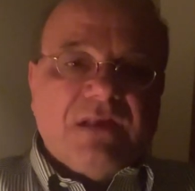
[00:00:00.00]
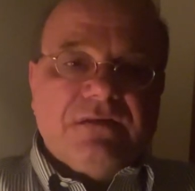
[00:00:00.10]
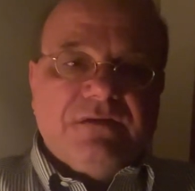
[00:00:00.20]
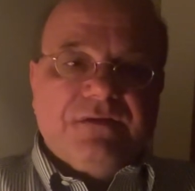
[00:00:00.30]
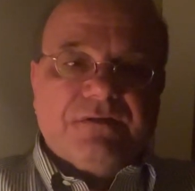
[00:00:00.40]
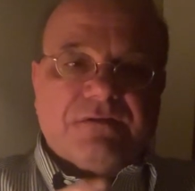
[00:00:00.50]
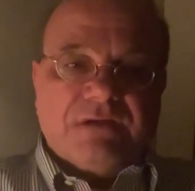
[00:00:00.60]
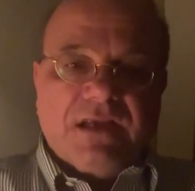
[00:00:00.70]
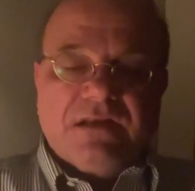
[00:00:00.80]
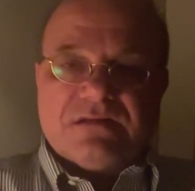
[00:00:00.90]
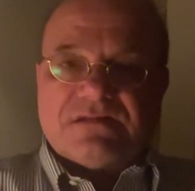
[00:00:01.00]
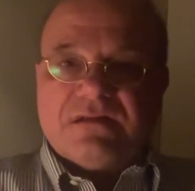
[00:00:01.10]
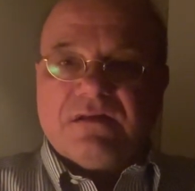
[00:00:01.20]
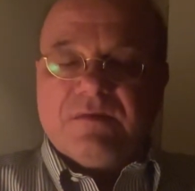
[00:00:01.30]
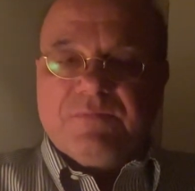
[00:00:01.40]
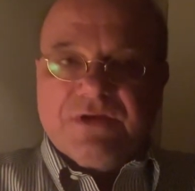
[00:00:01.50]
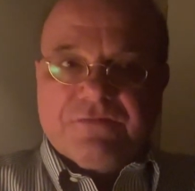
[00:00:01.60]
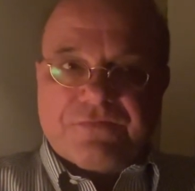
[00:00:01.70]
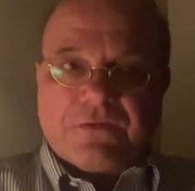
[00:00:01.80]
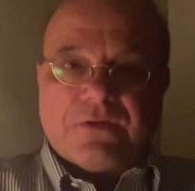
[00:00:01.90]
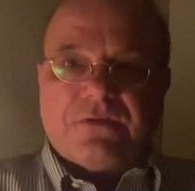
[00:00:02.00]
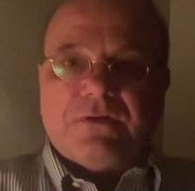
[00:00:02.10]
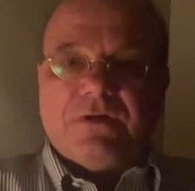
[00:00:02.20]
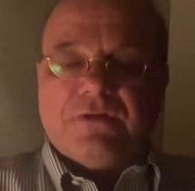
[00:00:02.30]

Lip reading: the Ukraine is going to be further